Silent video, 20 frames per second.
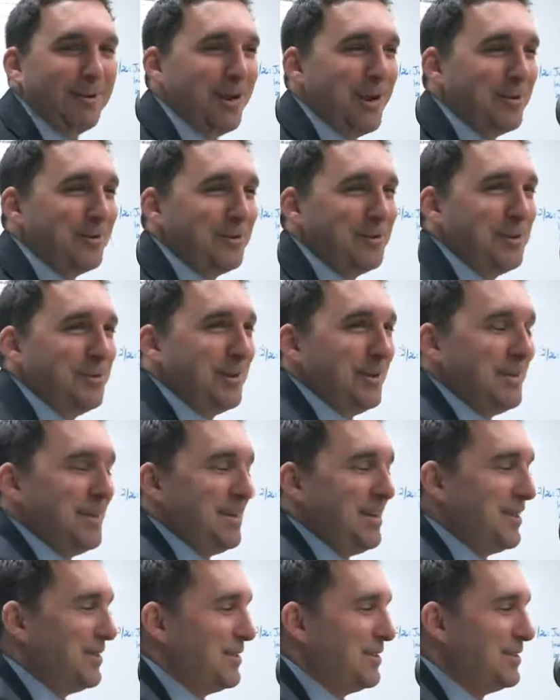now too at,
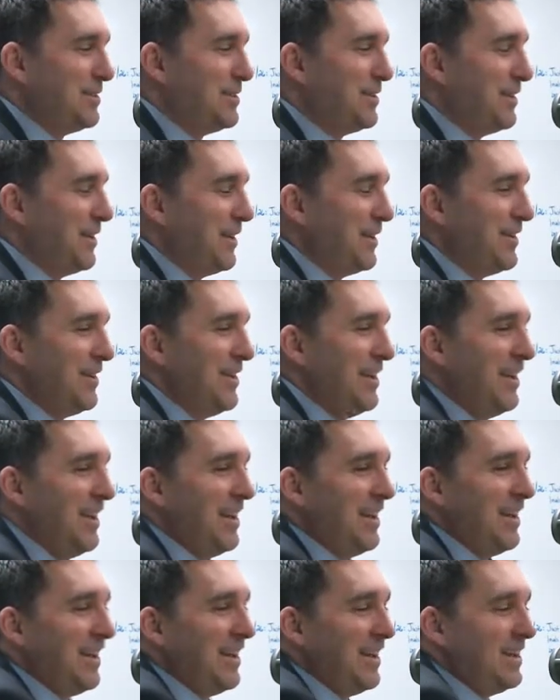here in the oh, okay. studio
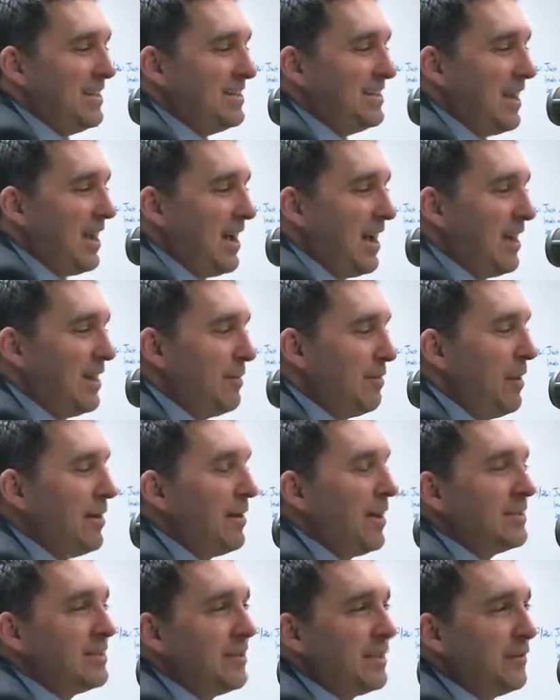okay. is uh, the
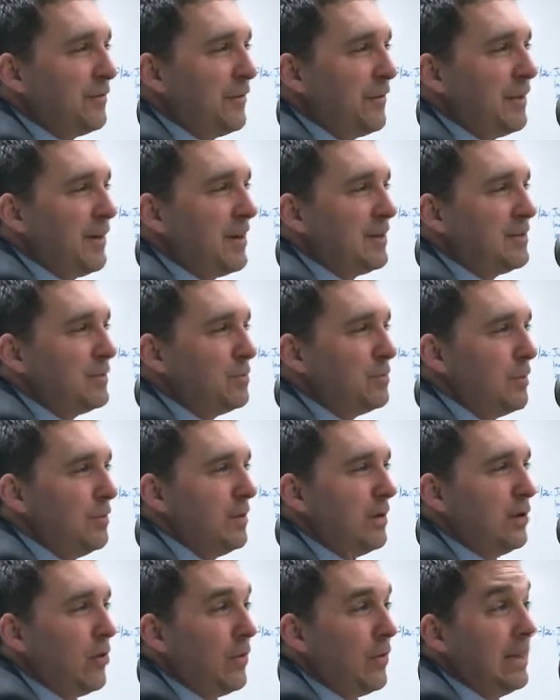Paradise Center for the Arts will be
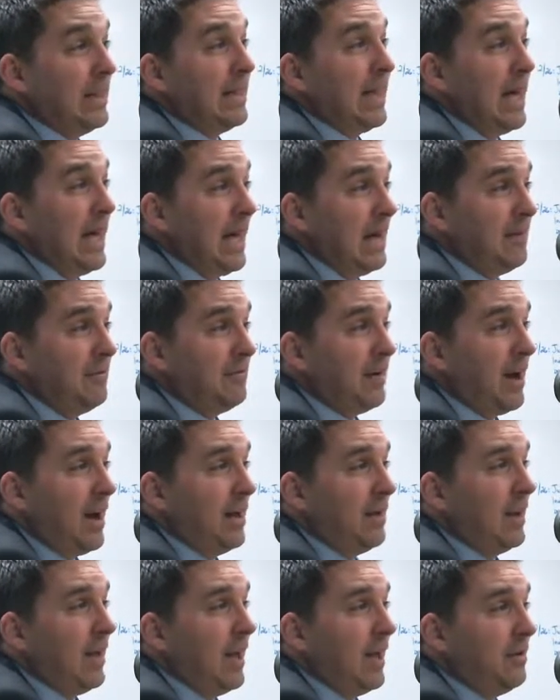going live
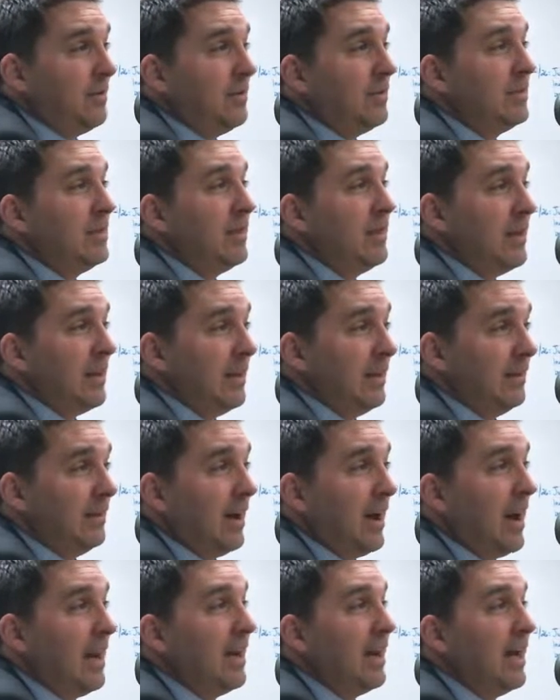online with ticketing,
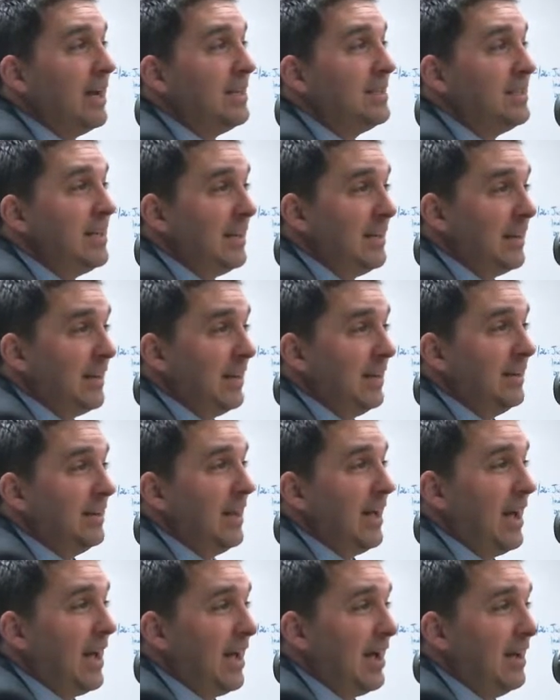oh, online oh, wow. ticketing.
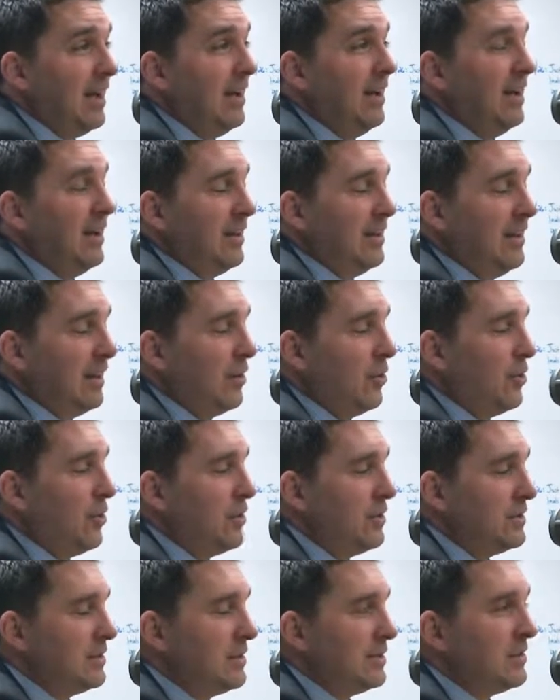Yeah, nice. the goal
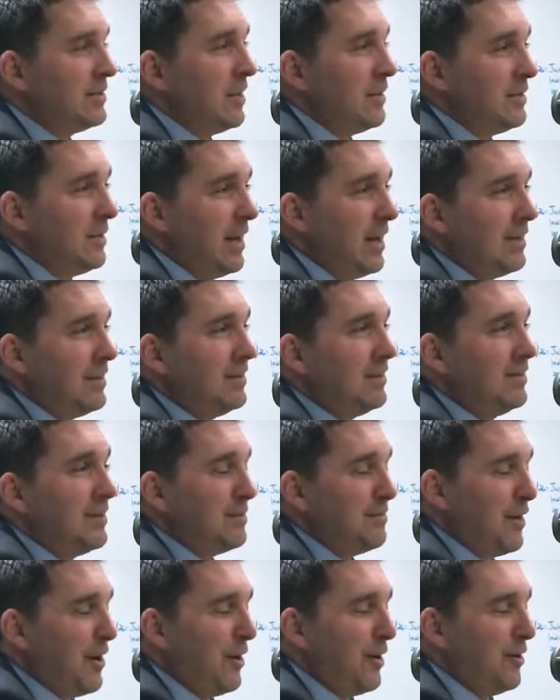is to start Very that nice.
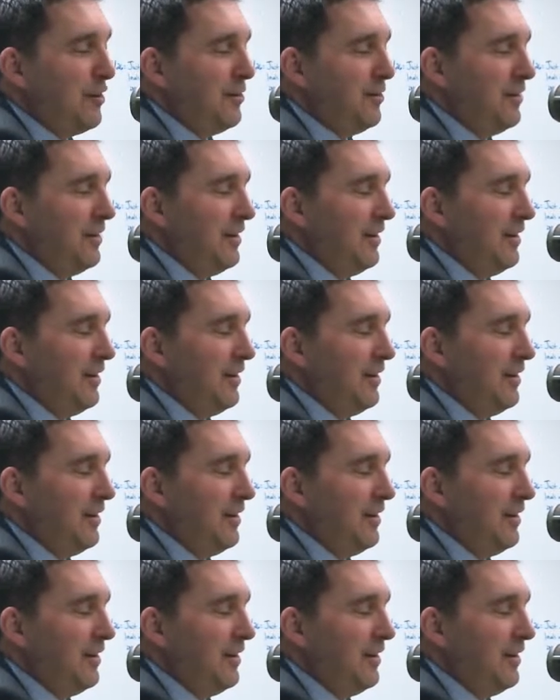tomorrow,